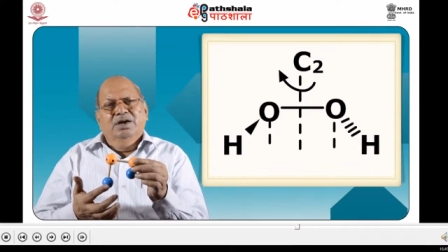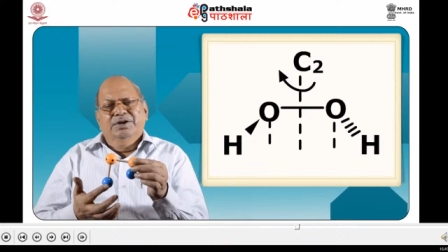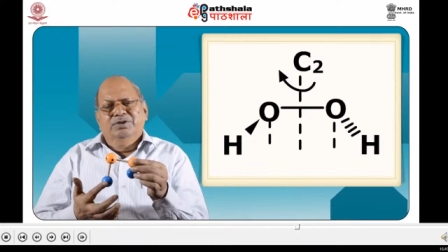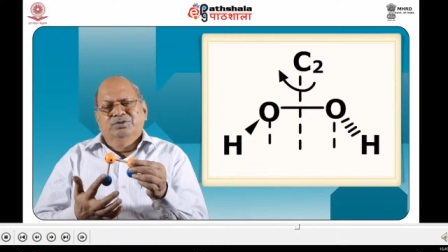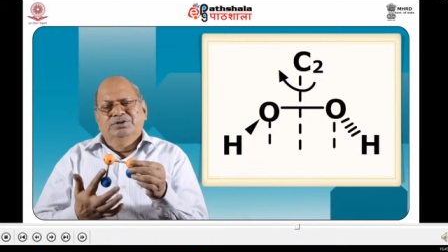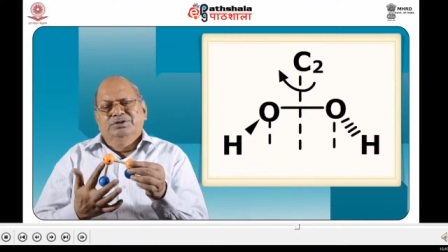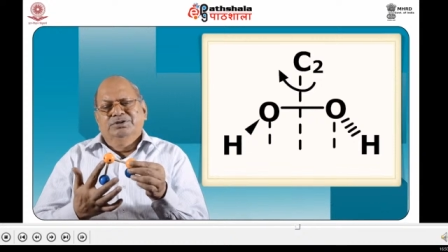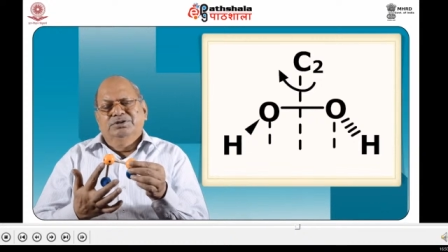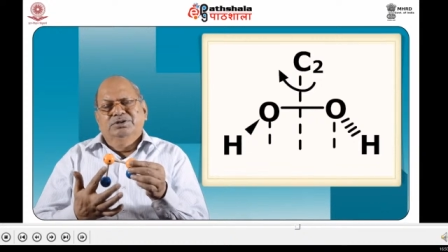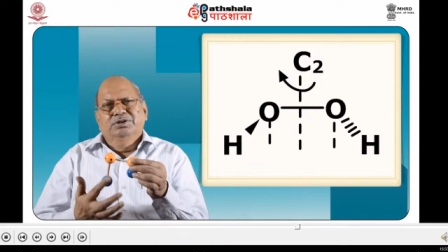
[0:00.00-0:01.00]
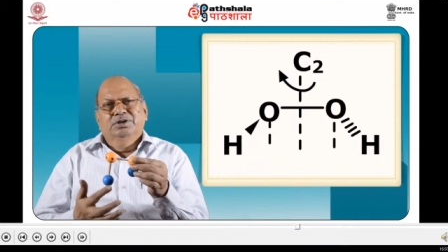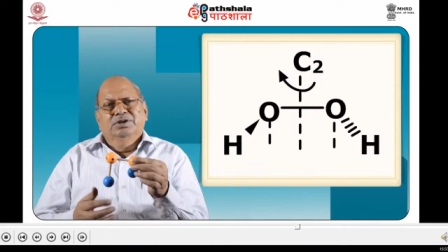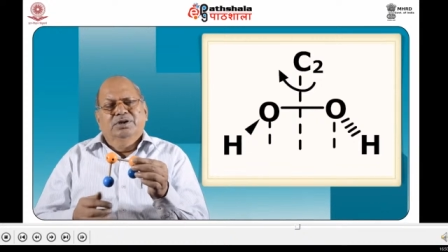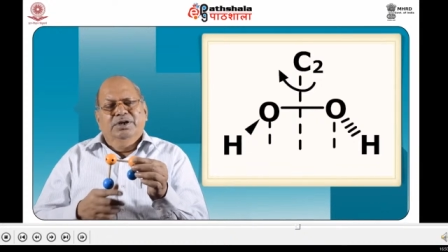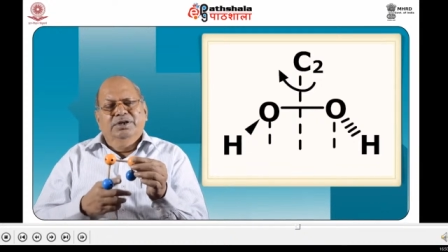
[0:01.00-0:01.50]
hydrogens
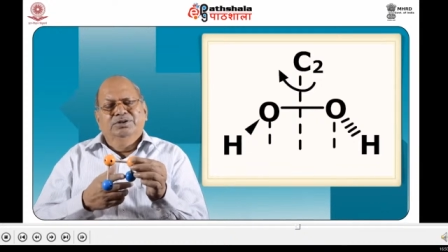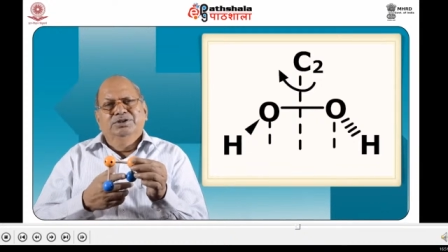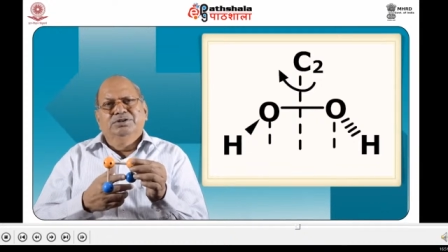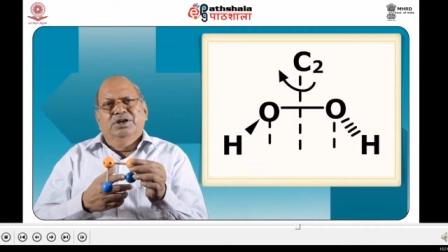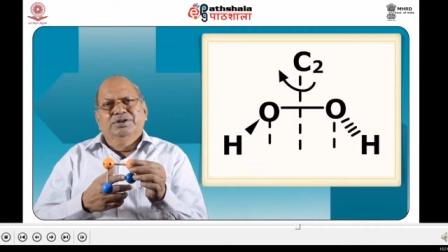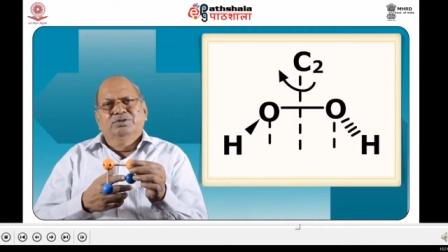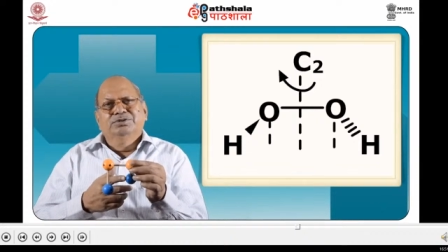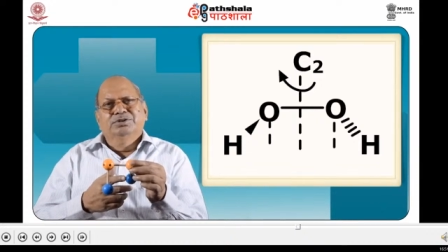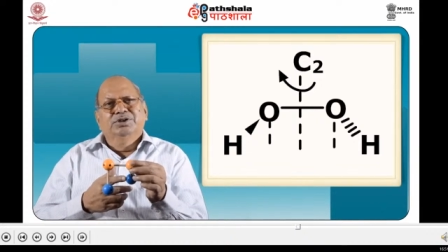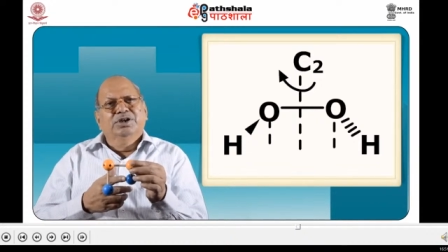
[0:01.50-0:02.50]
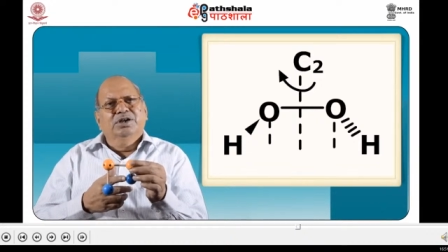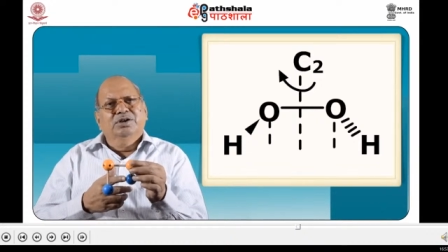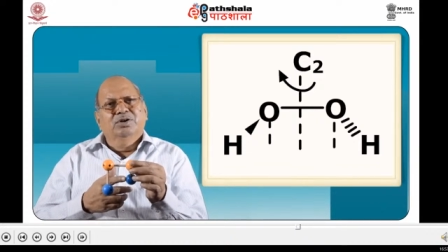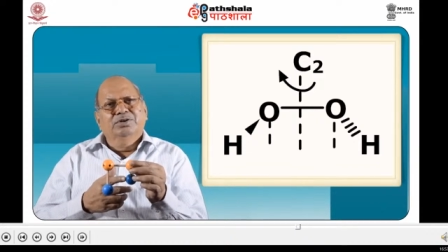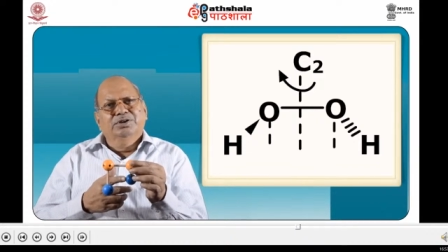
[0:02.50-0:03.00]
and this hydrogen, they are
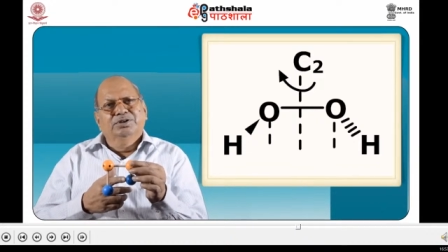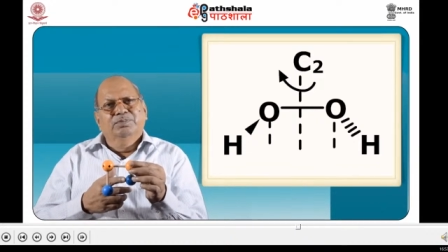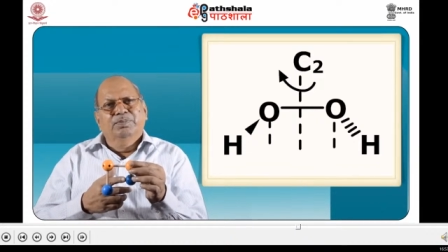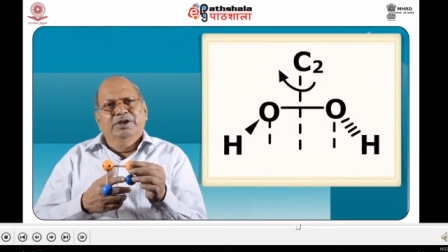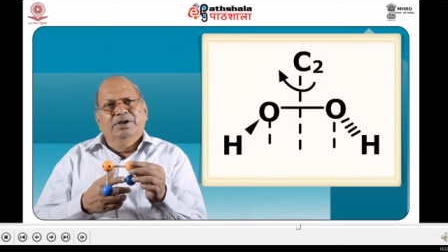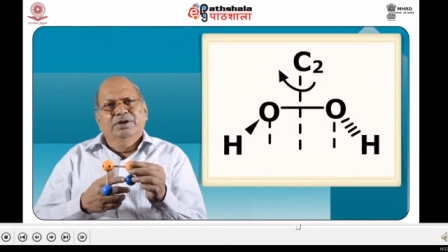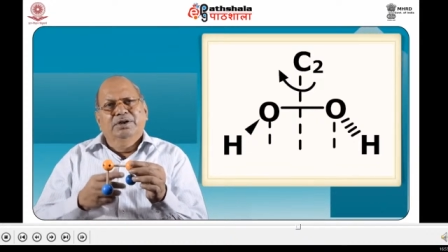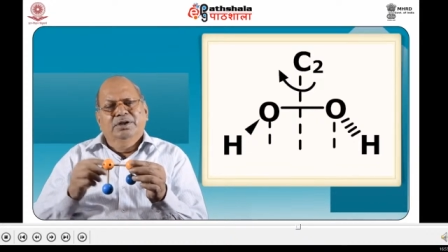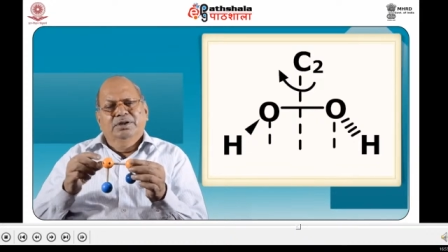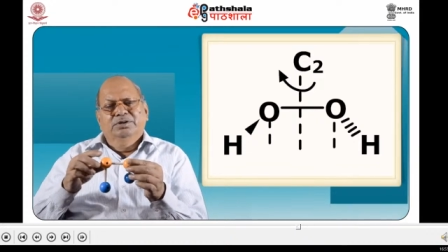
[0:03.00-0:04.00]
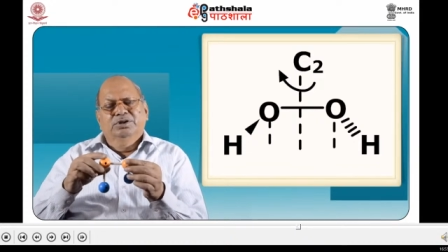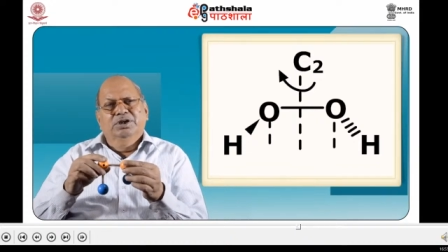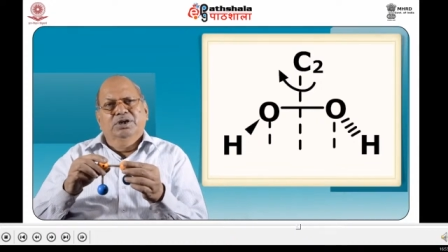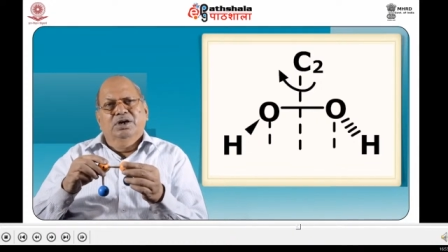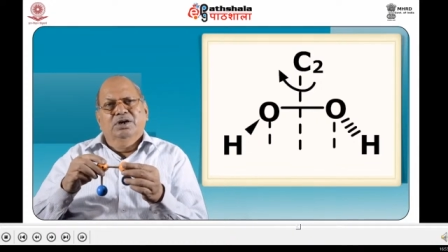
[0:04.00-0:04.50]
not in the plane,
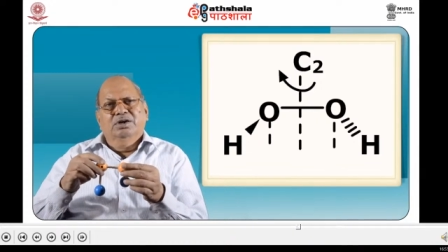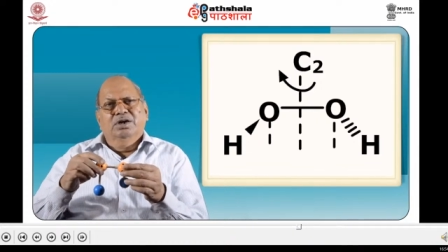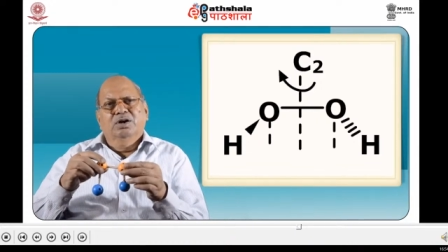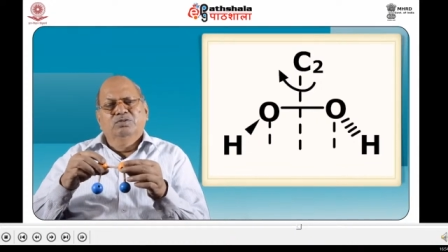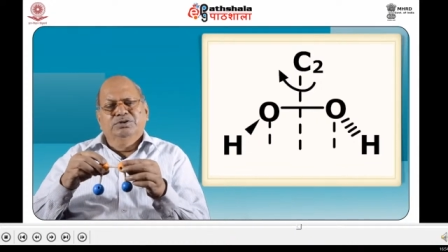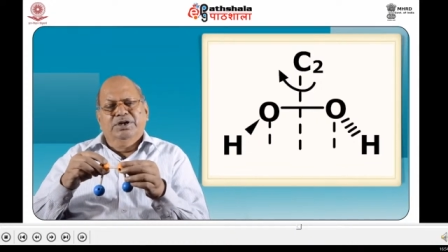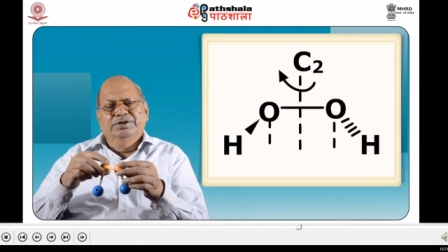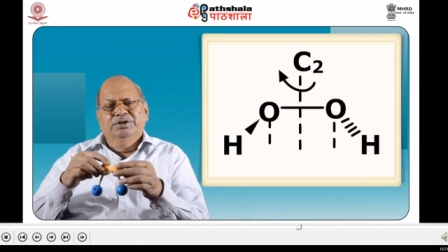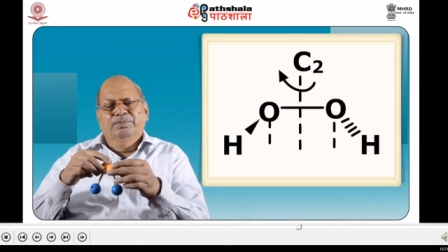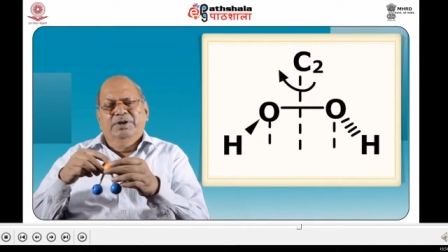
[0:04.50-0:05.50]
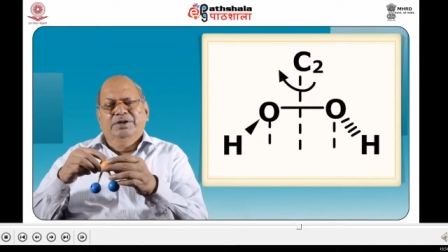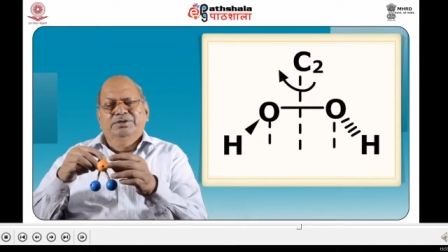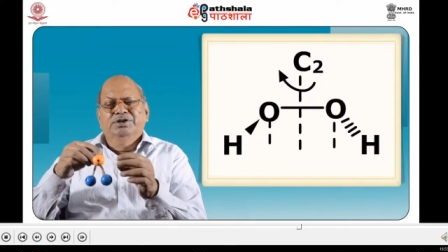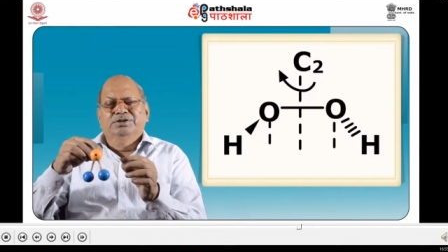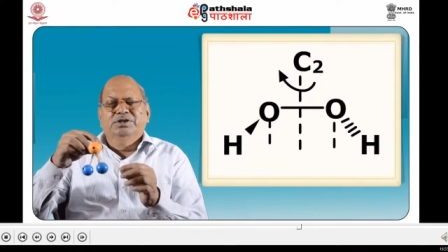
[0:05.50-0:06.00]
they are outside the
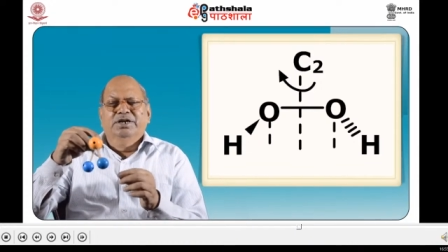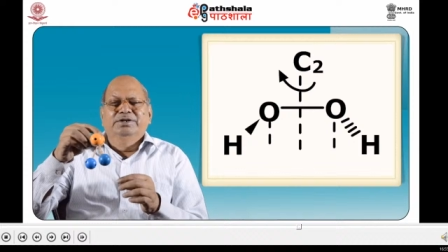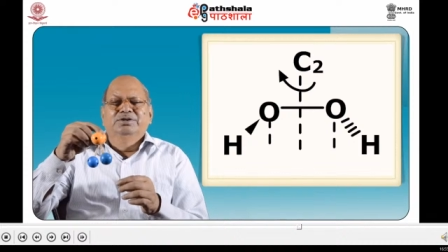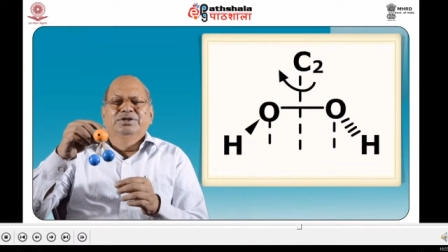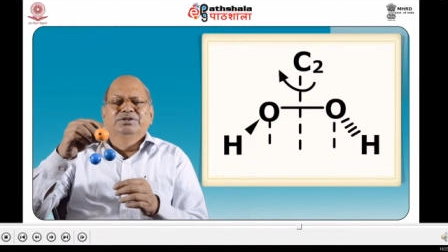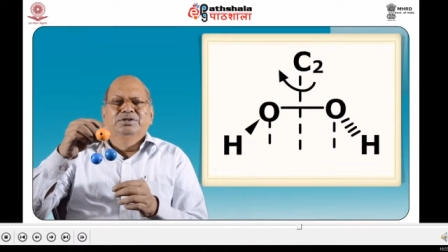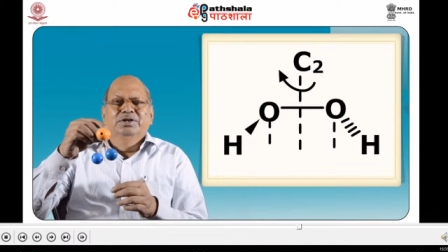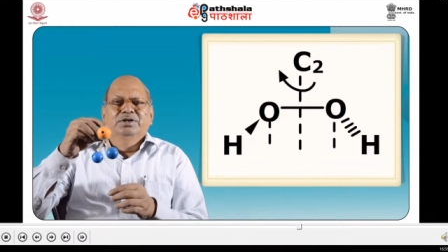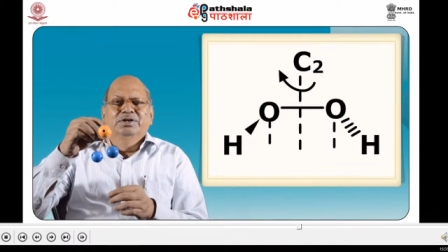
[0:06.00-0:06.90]
plane, just like this.